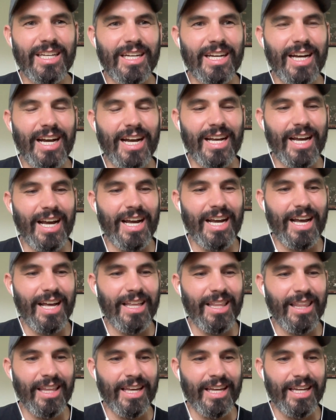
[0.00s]
I
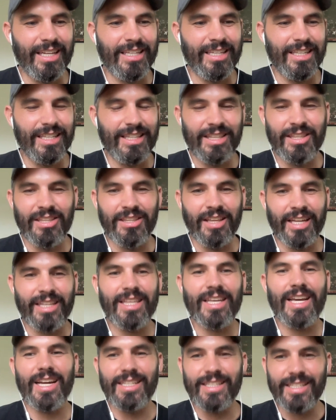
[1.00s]
like
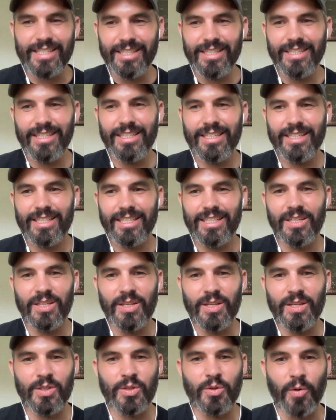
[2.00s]
the idea
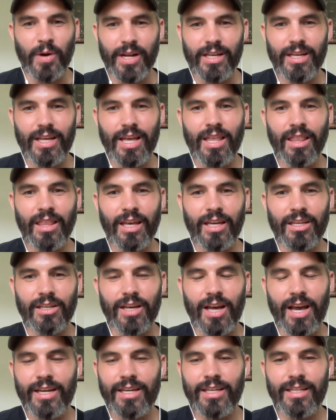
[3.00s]
is great. And like,
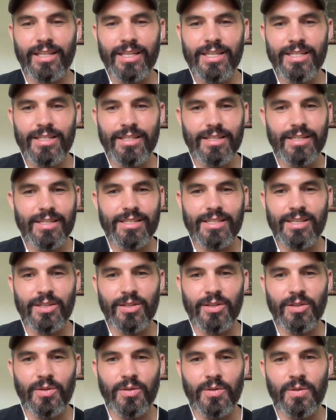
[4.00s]
I can easily see
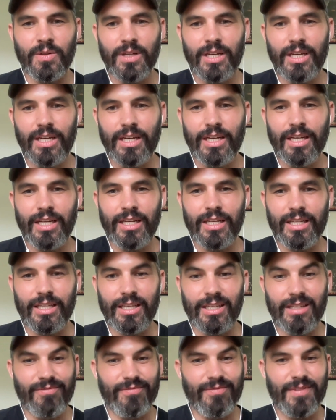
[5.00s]
you,
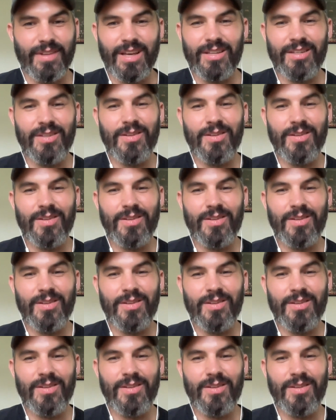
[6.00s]
dude,